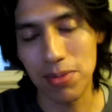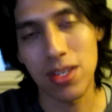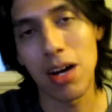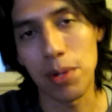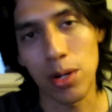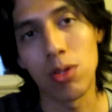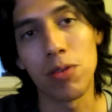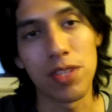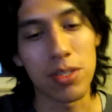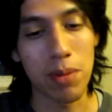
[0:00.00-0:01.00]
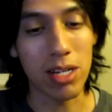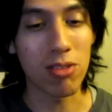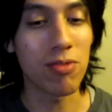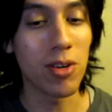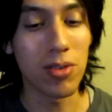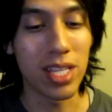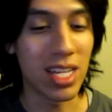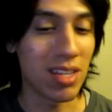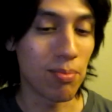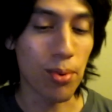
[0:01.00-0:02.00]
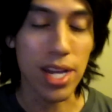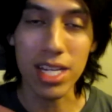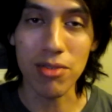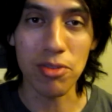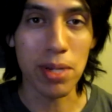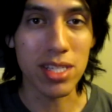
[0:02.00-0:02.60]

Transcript: sobbing all over this microphone and break it with my